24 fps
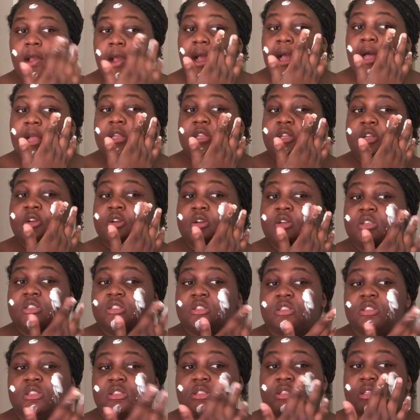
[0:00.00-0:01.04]
I literally
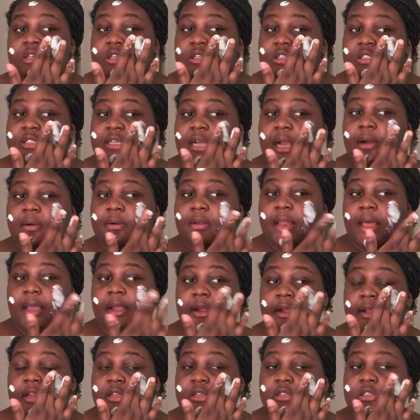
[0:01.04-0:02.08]
just took a shower like
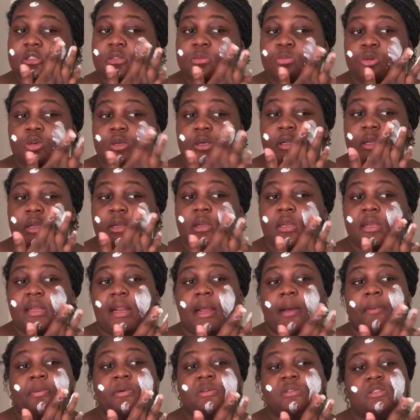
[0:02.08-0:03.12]
early this morning
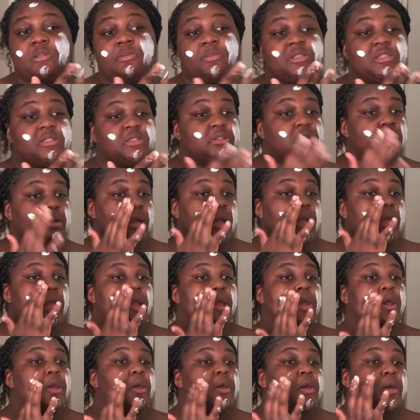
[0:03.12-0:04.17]
and I put some of this on.
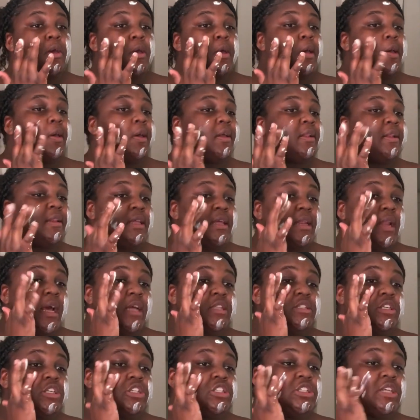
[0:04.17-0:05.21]
Then
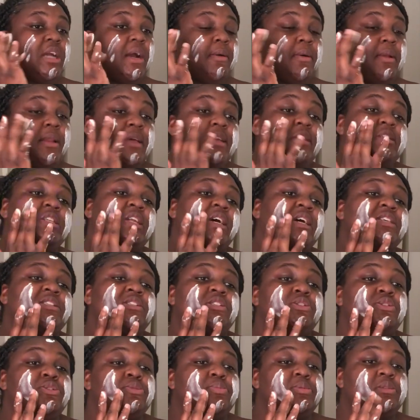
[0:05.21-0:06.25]
I took a shower last night
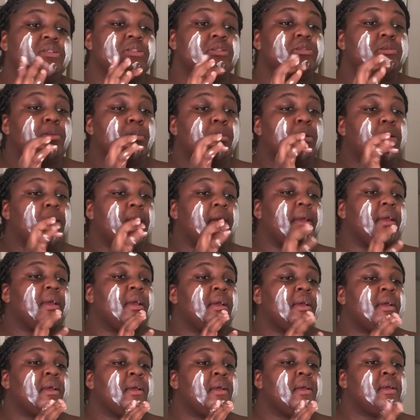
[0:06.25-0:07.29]
too, put some on.
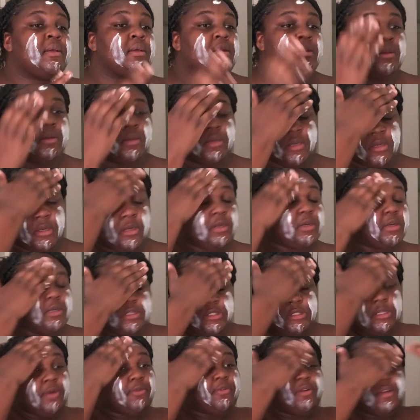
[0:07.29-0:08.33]
So